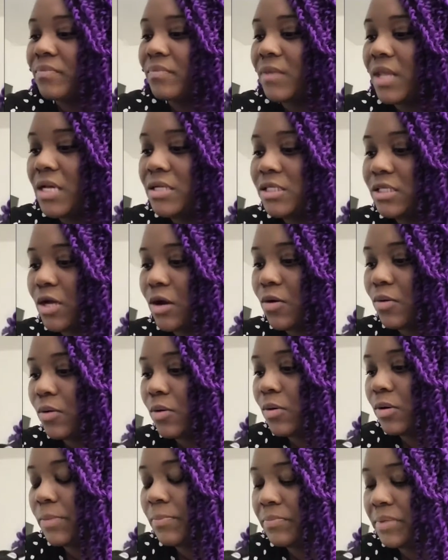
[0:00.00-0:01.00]
So
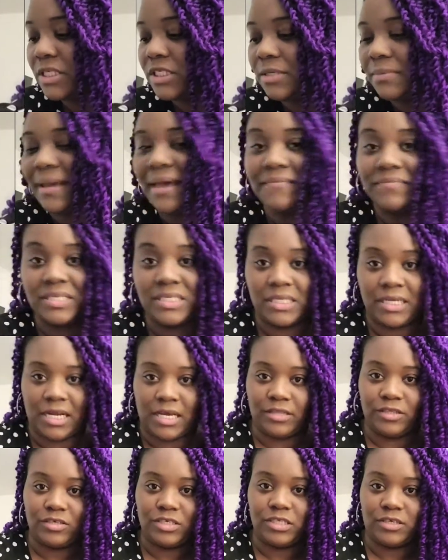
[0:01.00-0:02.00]
Bishop gave us
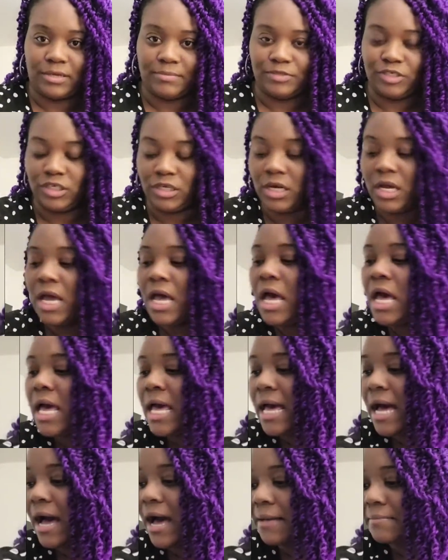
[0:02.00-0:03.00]
another scripture,
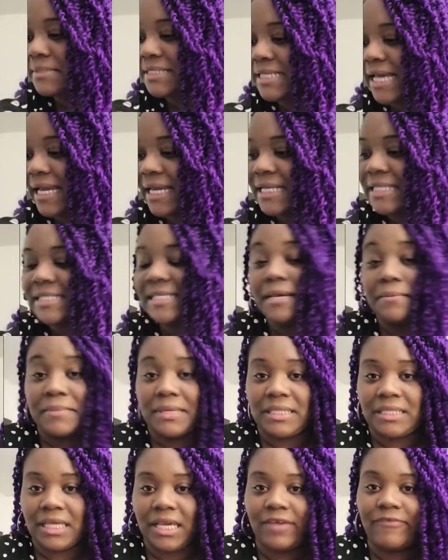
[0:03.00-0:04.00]
2
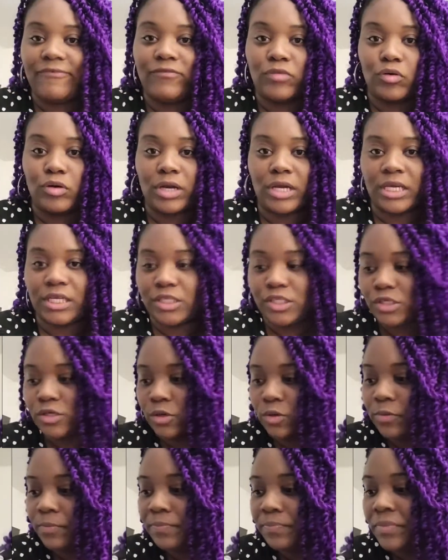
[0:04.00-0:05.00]
Timothy 4 and
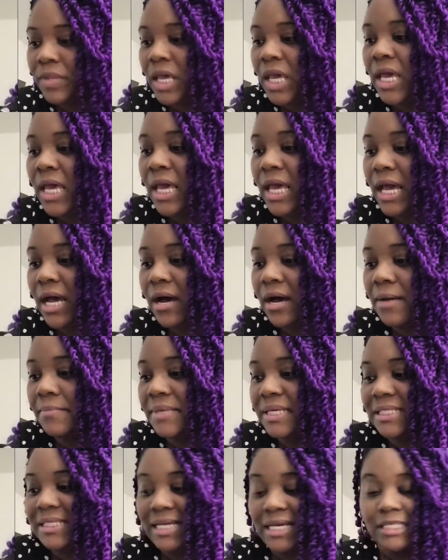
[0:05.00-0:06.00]
2.
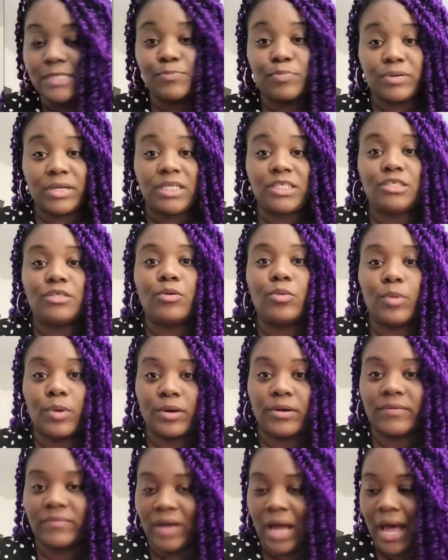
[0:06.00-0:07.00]
It says, preach the
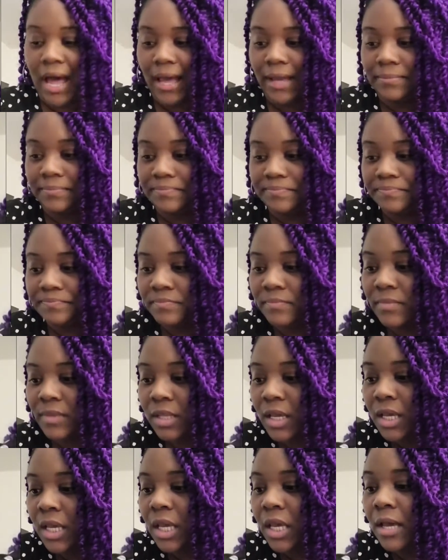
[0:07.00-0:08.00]
word of God.
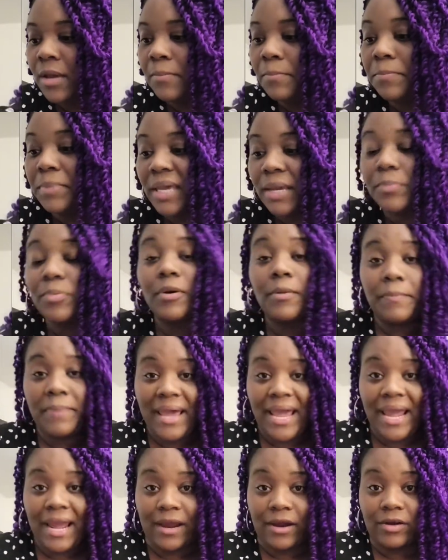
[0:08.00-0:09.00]
Be
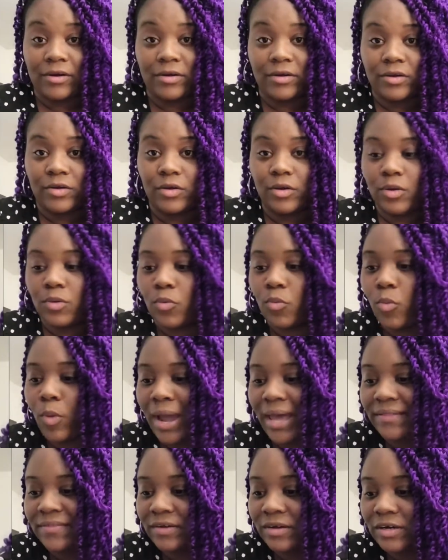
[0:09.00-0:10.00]
prepared
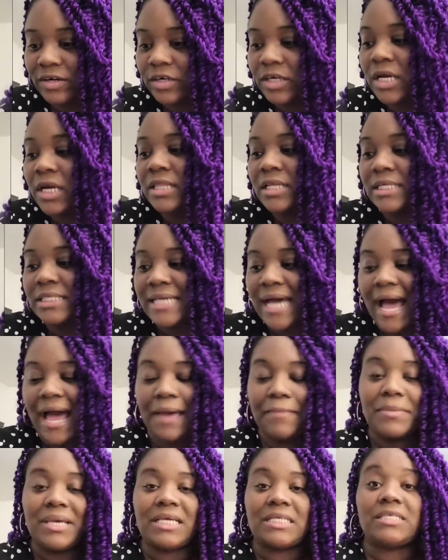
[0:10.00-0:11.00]
whether the
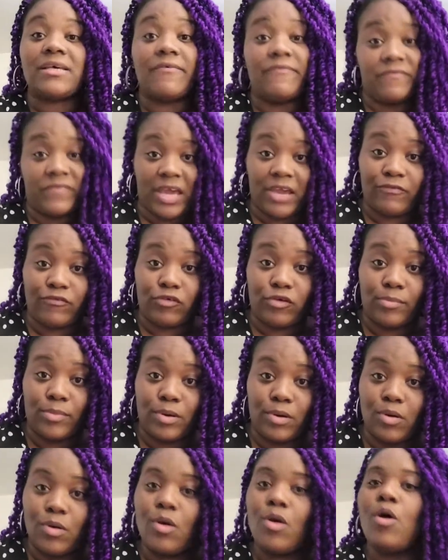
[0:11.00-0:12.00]
time is
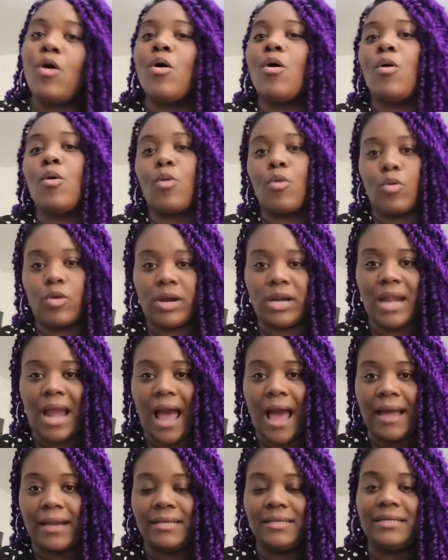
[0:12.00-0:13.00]
favorable or
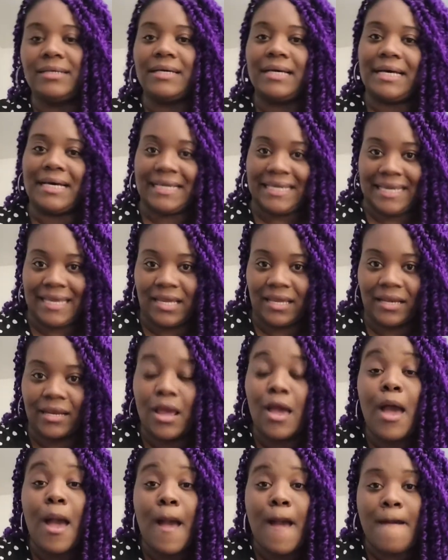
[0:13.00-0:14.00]
not.
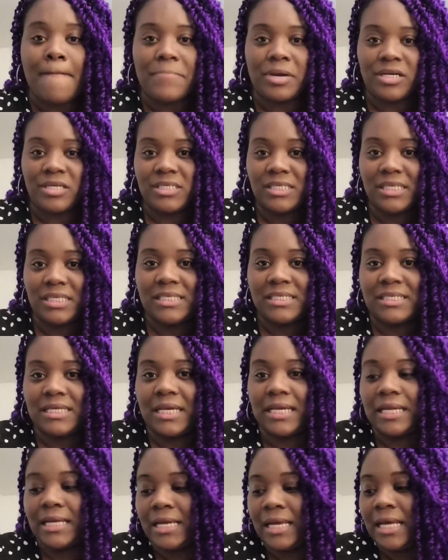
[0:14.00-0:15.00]
Again,
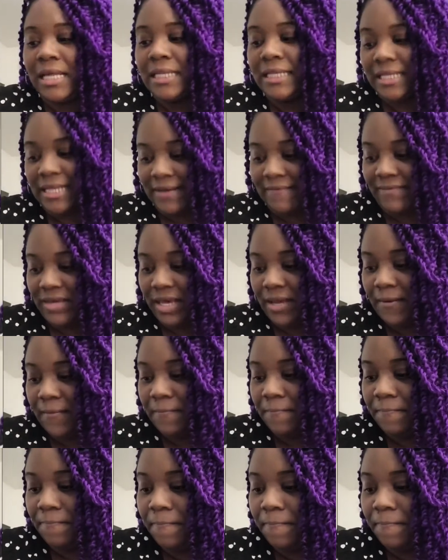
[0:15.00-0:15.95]
persistent living.